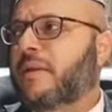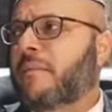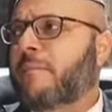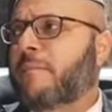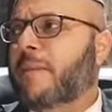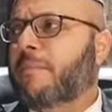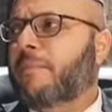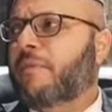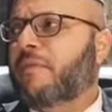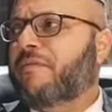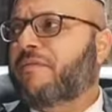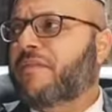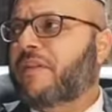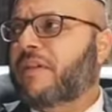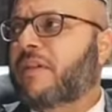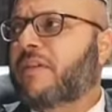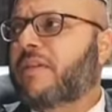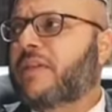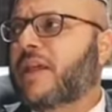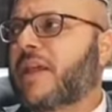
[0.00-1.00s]
People
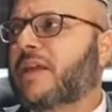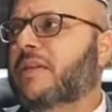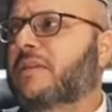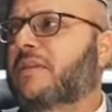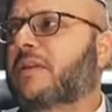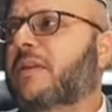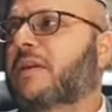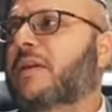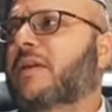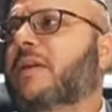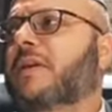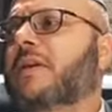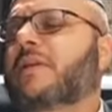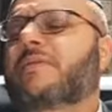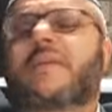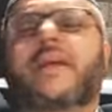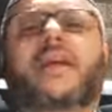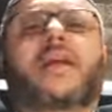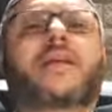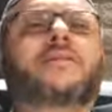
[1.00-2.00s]
feel that
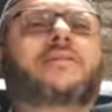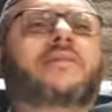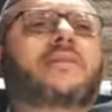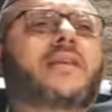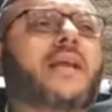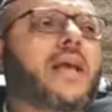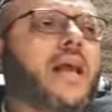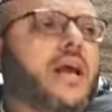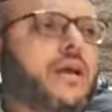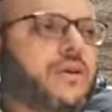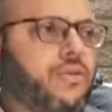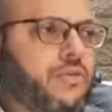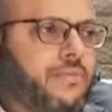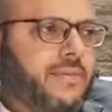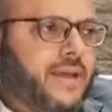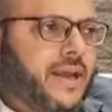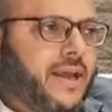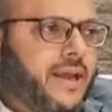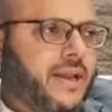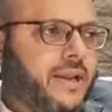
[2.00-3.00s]
they can say
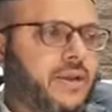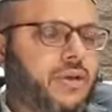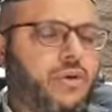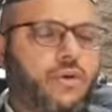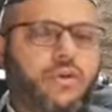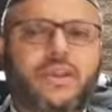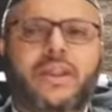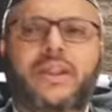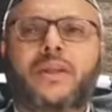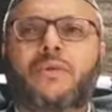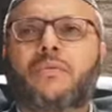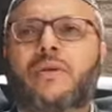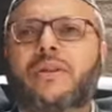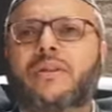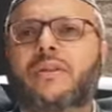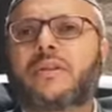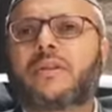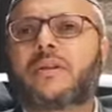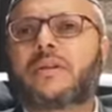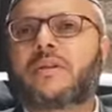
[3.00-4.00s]
Hagomel only
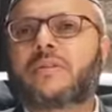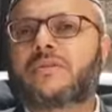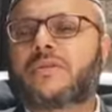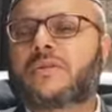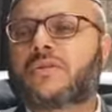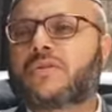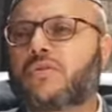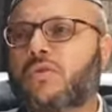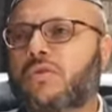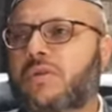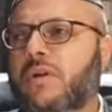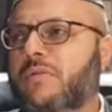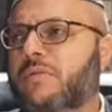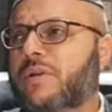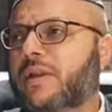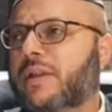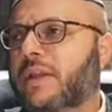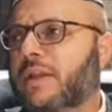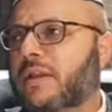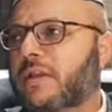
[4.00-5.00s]
when there's a Torah
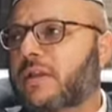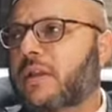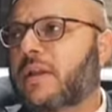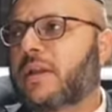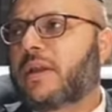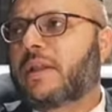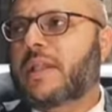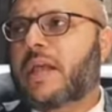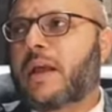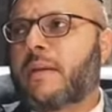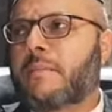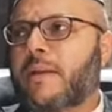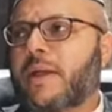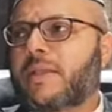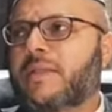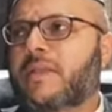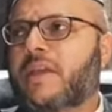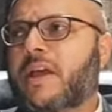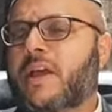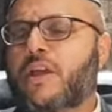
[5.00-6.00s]
reading, like
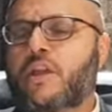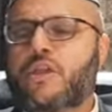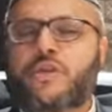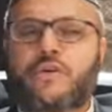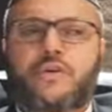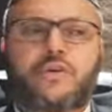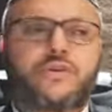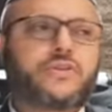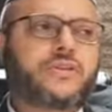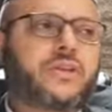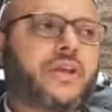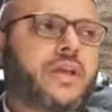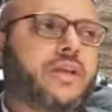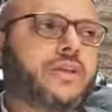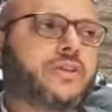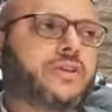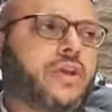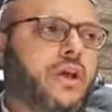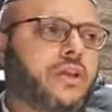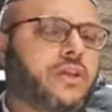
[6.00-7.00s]
Monday,
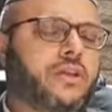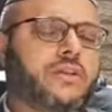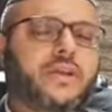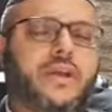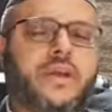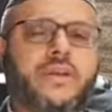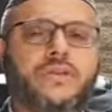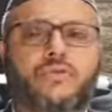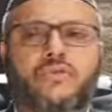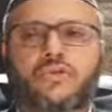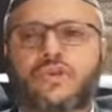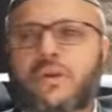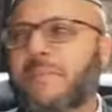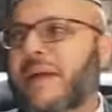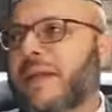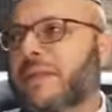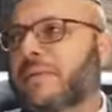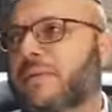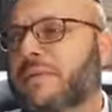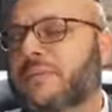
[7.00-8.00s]
Thursdays, holidays, or
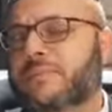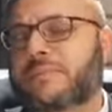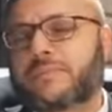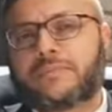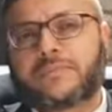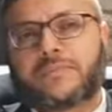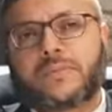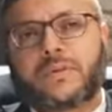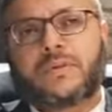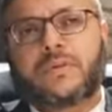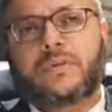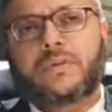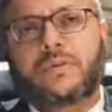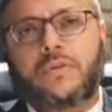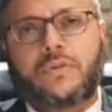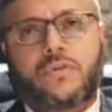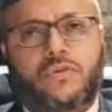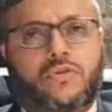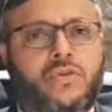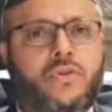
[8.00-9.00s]
Shabbat,
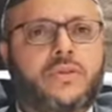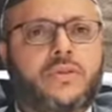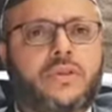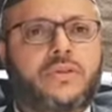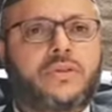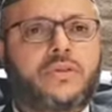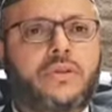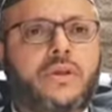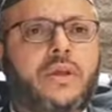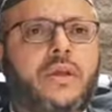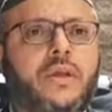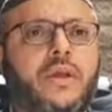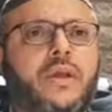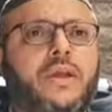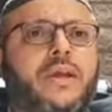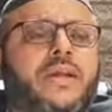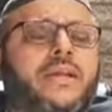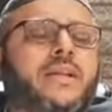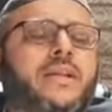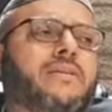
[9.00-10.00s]
or Rosh Chodesh.
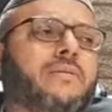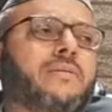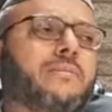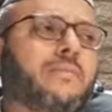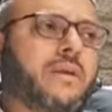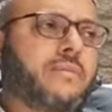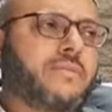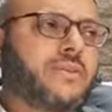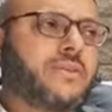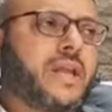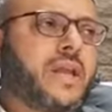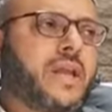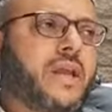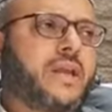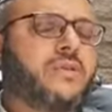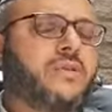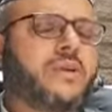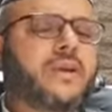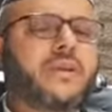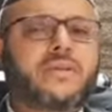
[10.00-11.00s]
And it's a big mistake.
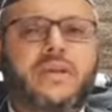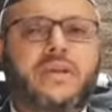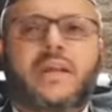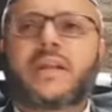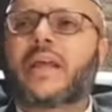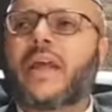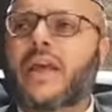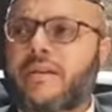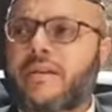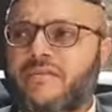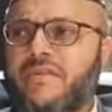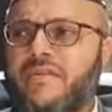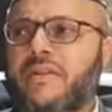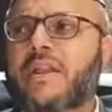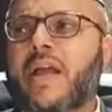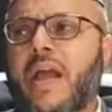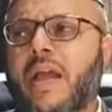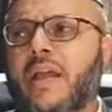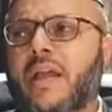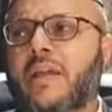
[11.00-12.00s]
You can say it every
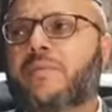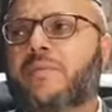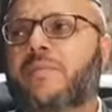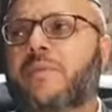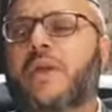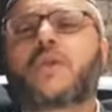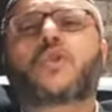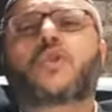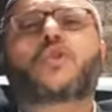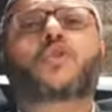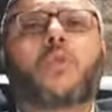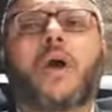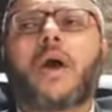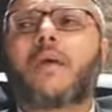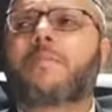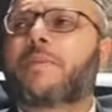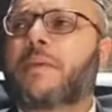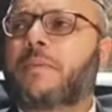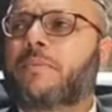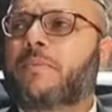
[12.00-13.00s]
day. So why
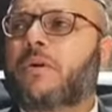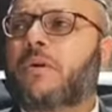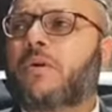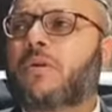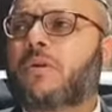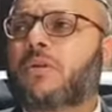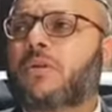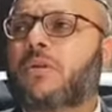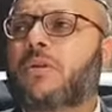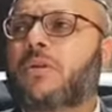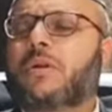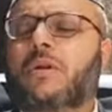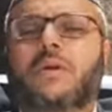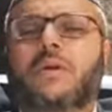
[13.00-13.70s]
are people